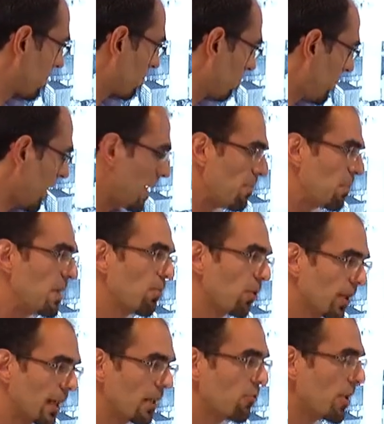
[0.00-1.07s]
many
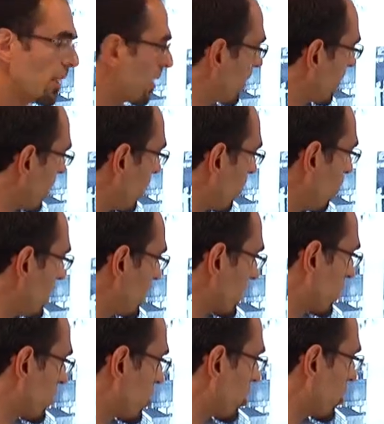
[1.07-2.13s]
people, including
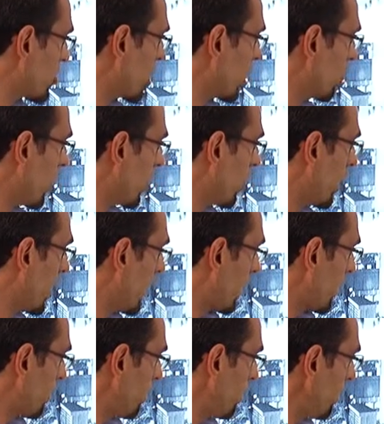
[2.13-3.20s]
Winston Churchill, were
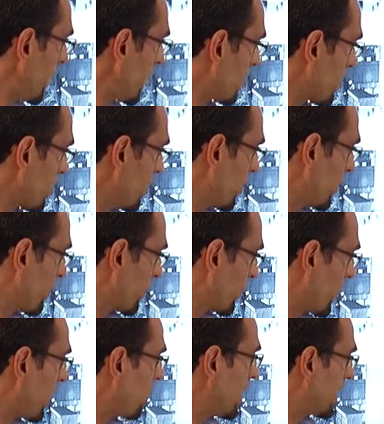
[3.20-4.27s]
sort of
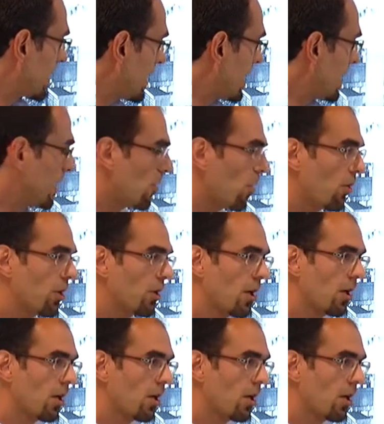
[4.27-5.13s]
very keen on